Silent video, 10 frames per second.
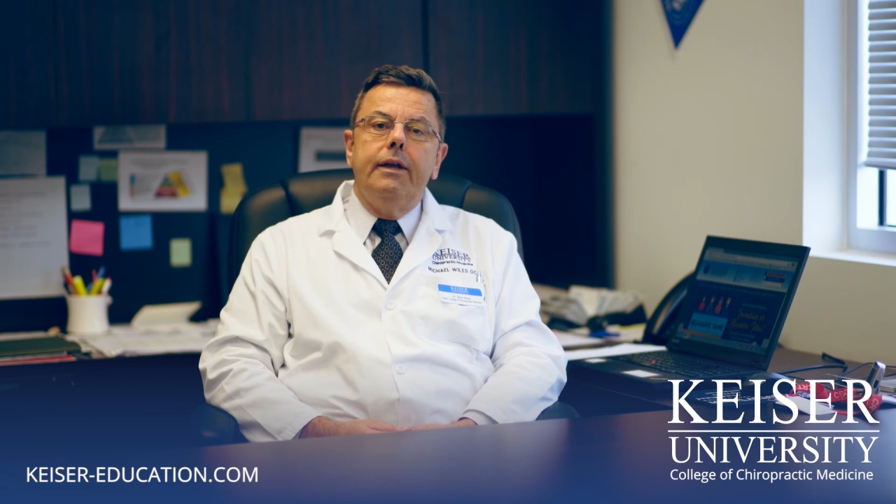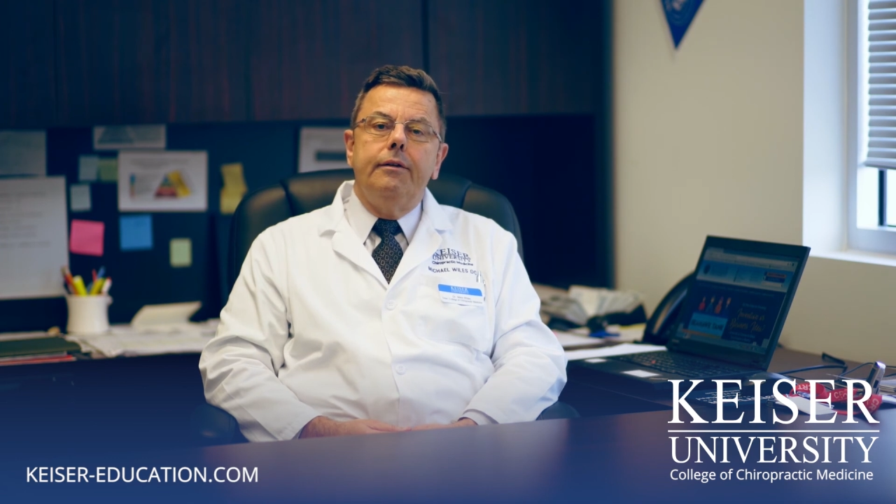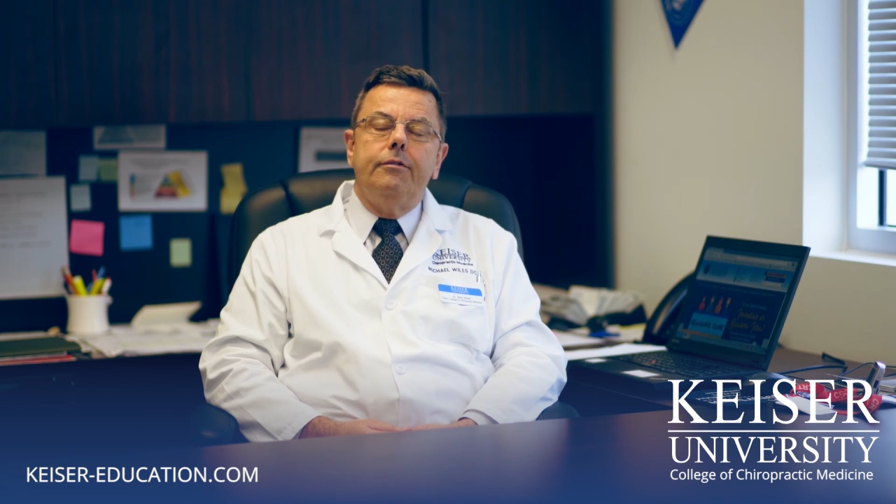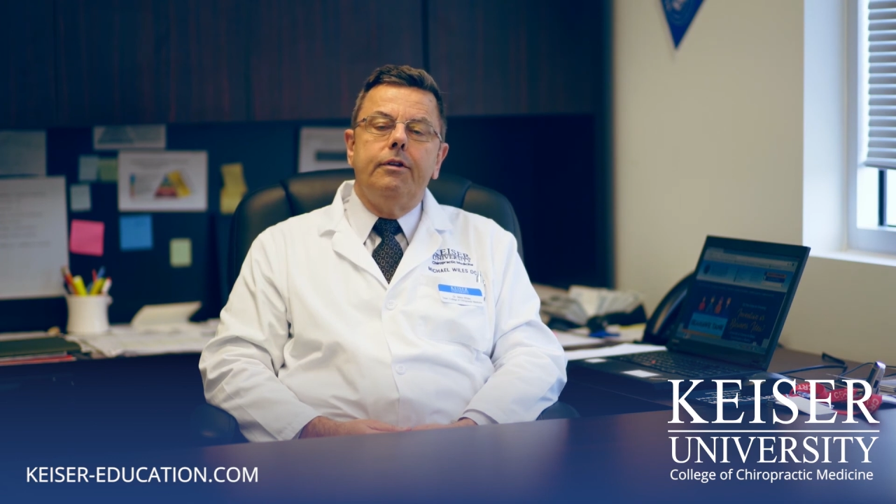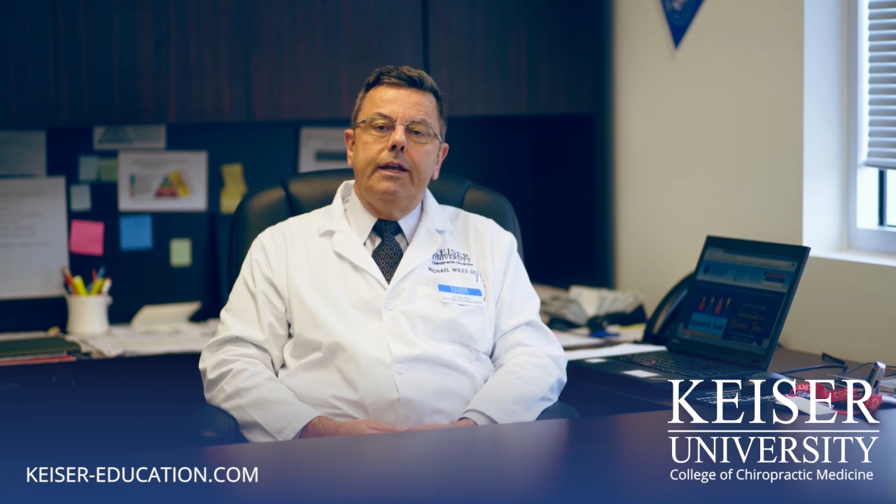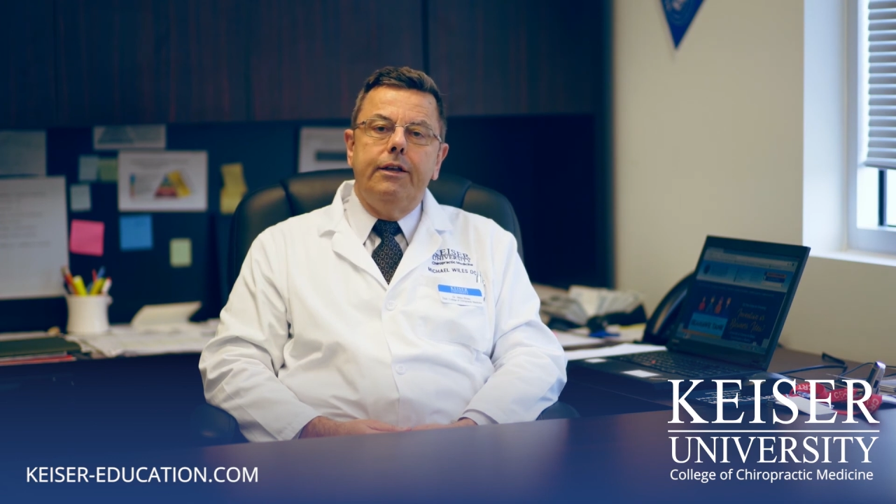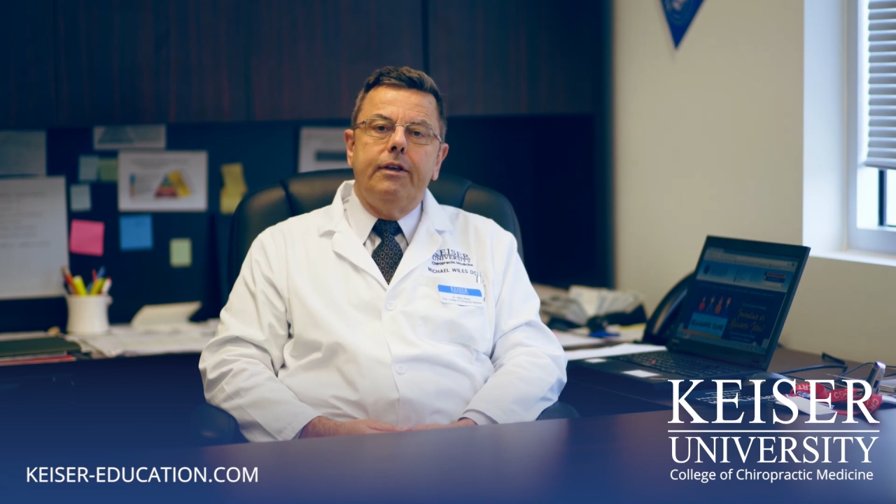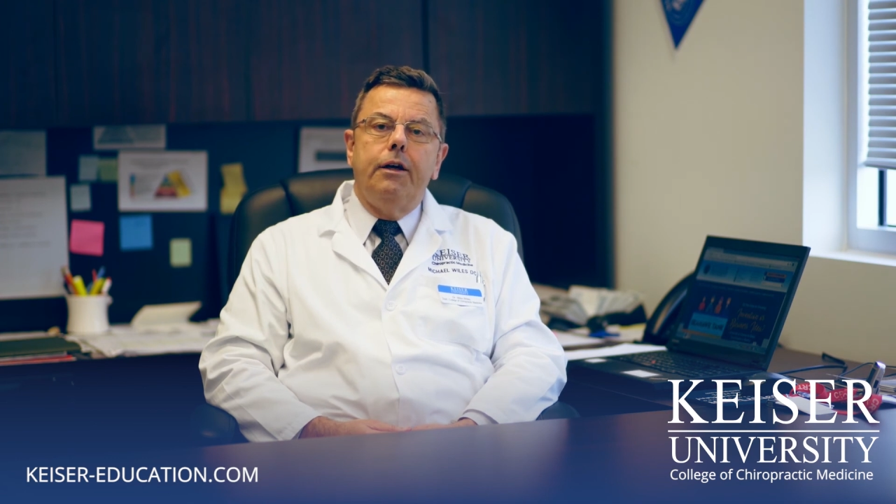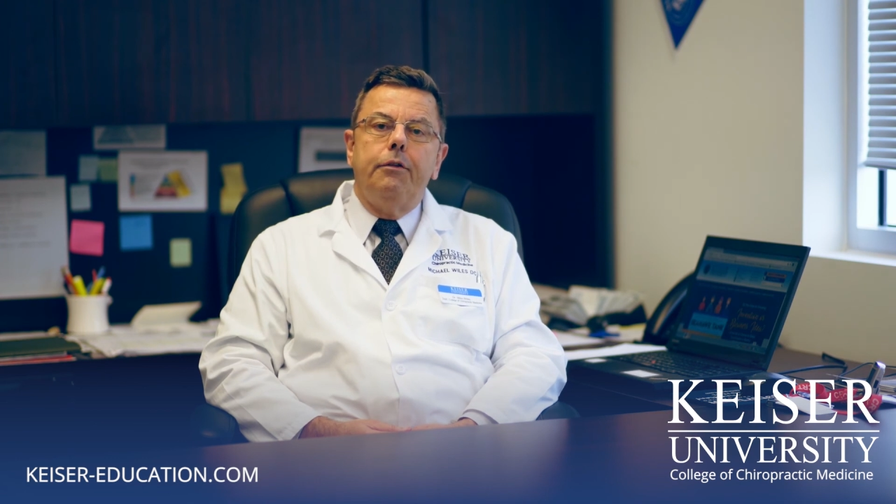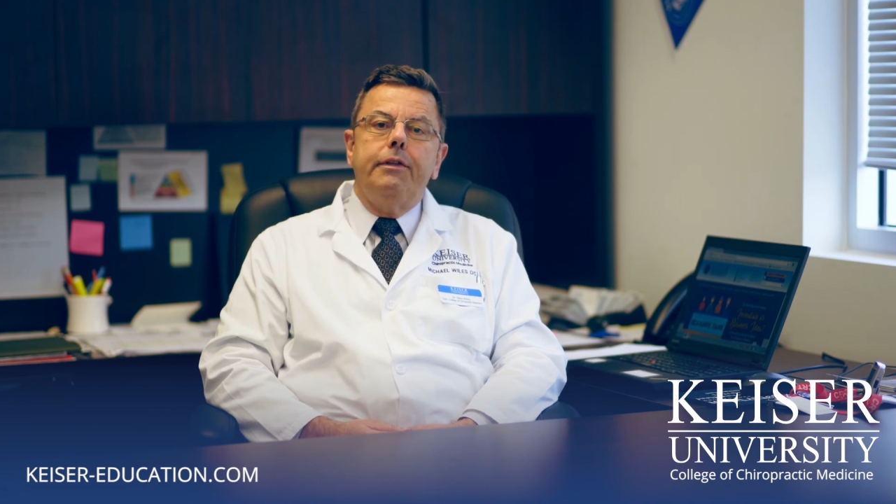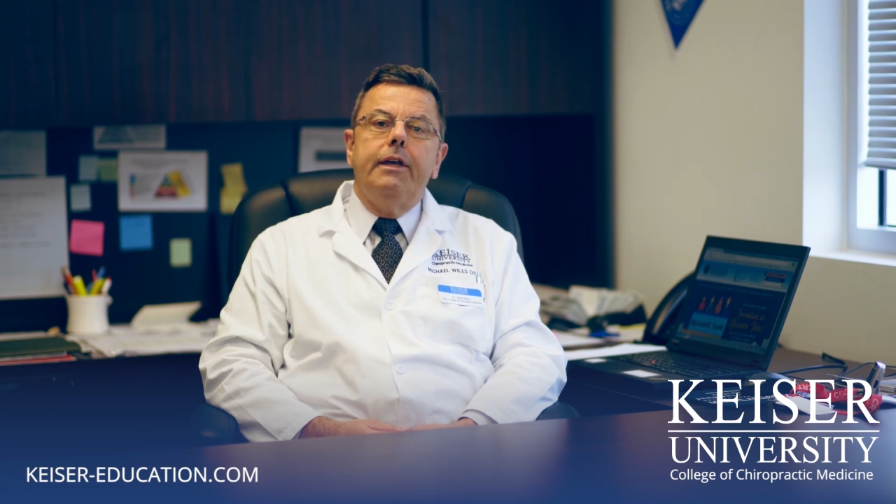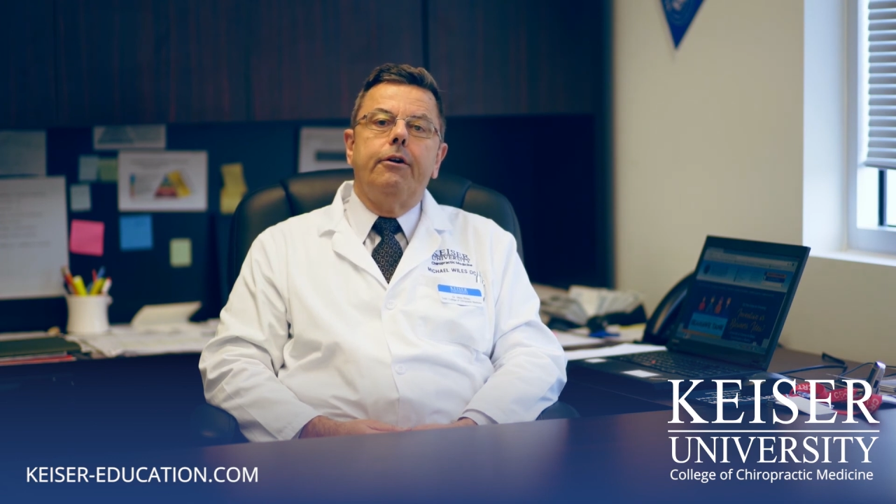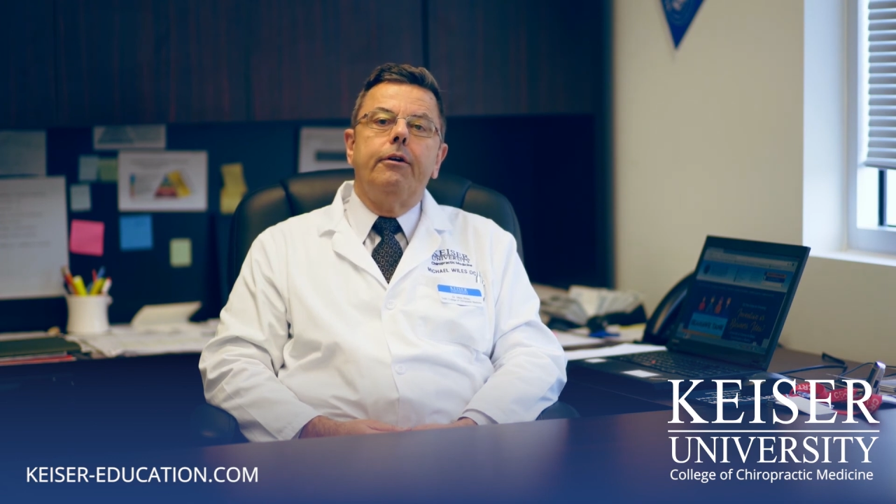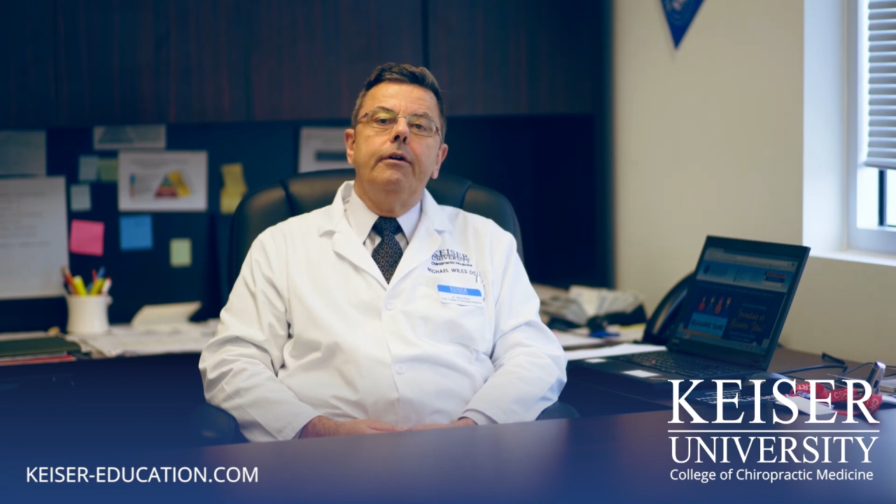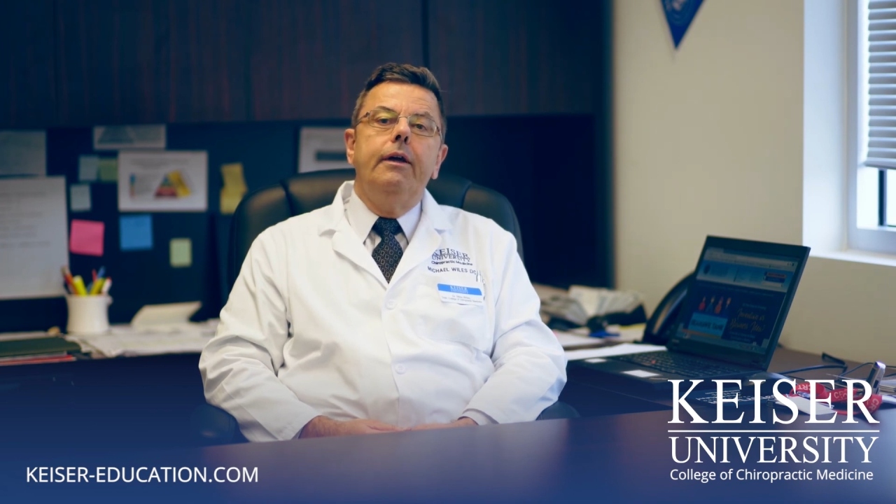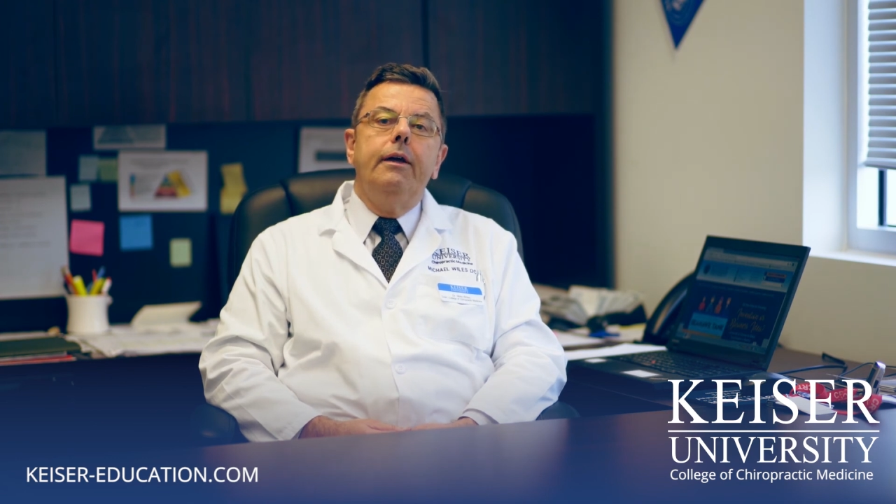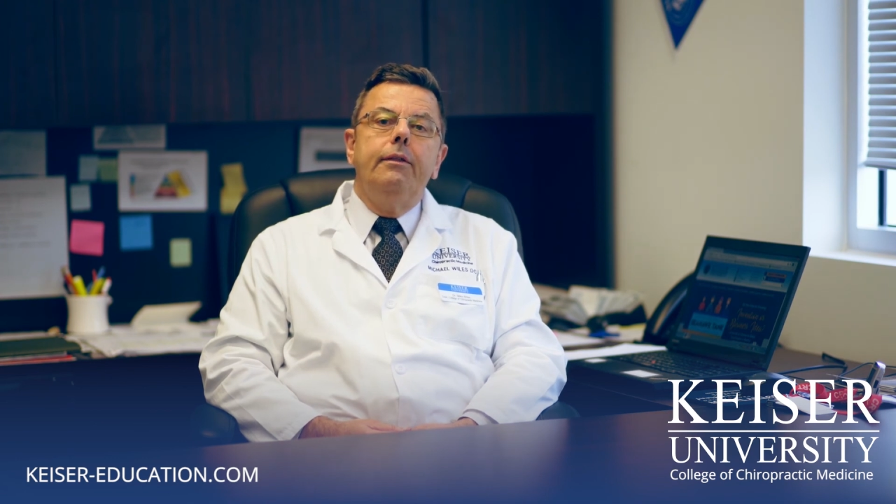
in today's healthcare,